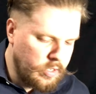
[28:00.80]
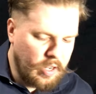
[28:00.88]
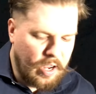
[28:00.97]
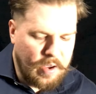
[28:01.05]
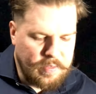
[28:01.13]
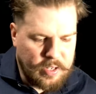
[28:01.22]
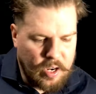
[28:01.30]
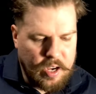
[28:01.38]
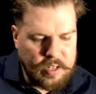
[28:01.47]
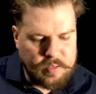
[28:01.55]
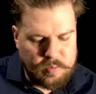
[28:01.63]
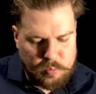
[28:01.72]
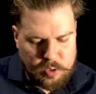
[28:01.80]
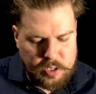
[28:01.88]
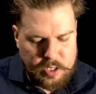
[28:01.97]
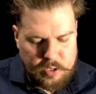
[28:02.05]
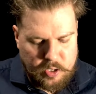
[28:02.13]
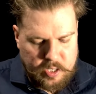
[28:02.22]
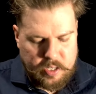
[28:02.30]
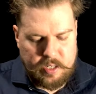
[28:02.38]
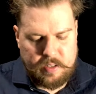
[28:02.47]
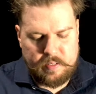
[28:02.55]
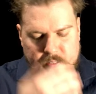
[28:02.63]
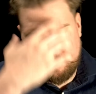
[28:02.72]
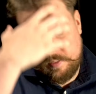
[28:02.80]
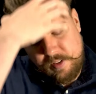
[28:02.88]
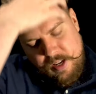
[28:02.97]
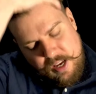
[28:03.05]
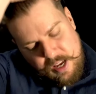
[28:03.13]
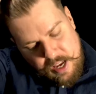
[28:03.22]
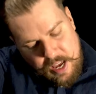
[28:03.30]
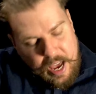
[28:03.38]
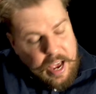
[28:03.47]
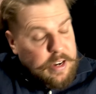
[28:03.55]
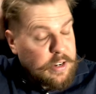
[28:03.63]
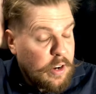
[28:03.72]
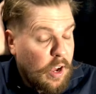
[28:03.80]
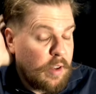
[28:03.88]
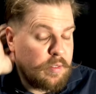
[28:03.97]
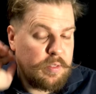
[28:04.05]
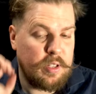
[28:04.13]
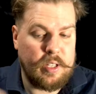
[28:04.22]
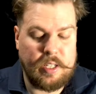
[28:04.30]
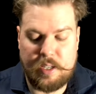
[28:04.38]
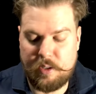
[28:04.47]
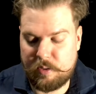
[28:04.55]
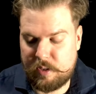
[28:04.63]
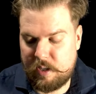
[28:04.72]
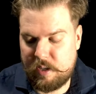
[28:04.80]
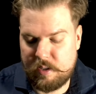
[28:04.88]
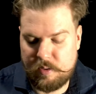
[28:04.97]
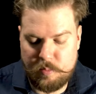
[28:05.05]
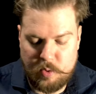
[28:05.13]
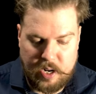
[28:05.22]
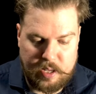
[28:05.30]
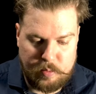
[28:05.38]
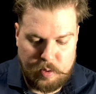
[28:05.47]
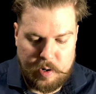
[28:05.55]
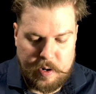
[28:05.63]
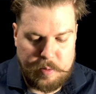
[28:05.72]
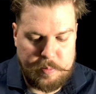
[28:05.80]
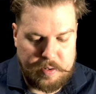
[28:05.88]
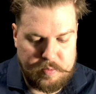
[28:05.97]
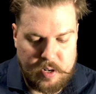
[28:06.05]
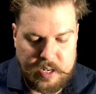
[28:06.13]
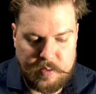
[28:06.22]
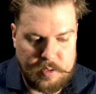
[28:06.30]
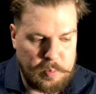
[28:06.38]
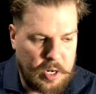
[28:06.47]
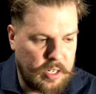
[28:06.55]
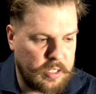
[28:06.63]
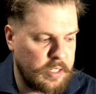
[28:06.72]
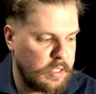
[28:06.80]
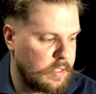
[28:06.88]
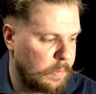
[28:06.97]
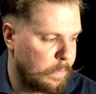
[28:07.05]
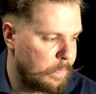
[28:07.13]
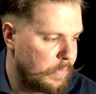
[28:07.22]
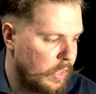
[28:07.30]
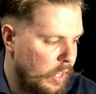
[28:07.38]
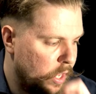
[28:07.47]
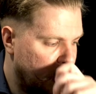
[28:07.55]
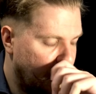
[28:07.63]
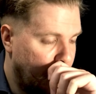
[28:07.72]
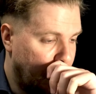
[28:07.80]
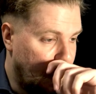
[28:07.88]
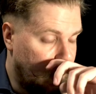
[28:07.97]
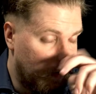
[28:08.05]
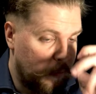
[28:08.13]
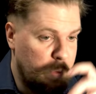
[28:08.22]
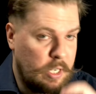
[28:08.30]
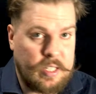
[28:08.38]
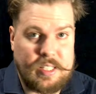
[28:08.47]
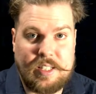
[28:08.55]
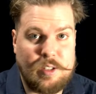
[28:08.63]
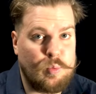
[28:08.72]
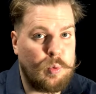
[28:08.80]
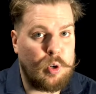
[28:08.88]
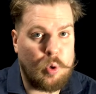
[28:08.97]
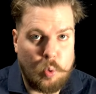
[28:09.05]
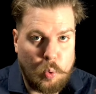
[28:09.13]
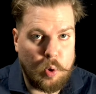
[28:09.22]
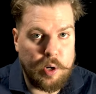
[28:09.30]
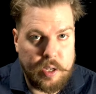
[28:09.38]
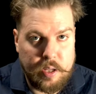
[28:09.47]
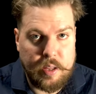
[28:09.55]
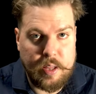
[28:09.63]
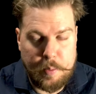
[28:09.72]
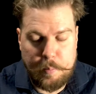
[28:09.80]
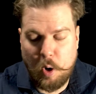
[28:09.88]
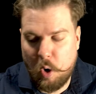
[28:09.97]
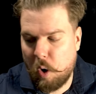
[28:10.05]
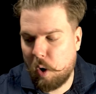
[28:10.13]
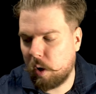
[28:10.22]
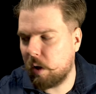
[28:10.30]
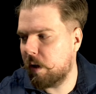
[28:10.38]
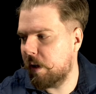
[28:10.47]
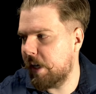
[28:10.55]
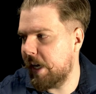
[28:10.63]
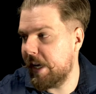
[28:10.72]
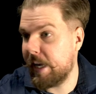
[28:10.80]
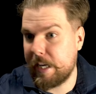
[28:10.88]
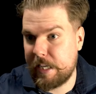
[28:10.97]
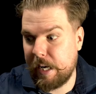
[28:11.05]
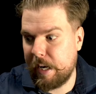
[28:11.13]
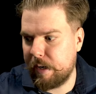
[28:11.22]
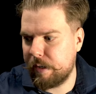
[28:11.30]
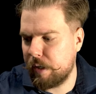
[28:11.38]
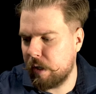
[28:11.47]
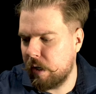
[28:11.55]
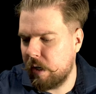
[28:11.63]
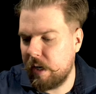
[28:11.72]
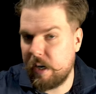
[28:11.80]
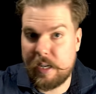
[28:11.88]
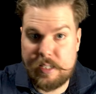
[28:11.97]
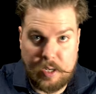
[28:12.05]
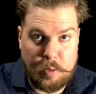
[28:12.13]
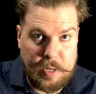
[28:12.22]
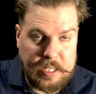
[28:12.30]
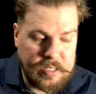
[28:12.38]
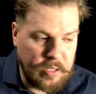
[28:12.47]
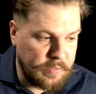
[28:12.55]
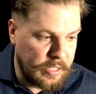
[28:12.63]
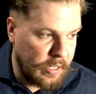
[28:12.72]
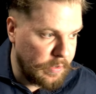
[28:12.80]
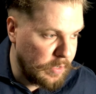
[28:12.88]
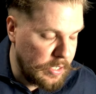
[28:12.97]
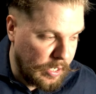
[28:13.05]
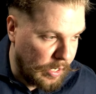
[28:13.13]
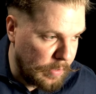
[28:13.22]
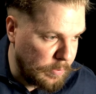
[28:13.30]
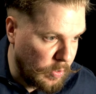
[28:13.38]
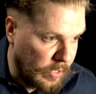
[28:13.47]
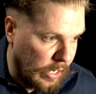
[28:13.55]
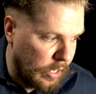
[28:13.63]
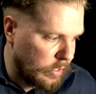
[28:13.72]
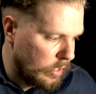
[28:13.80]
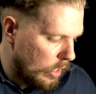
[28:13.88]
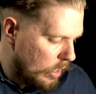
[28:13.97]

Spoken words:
have gotten really good at not feeling guilty when I throw out my fragrance boxes, because I just want to hoard them all, and I can't, and I tell myself that every time, you can't.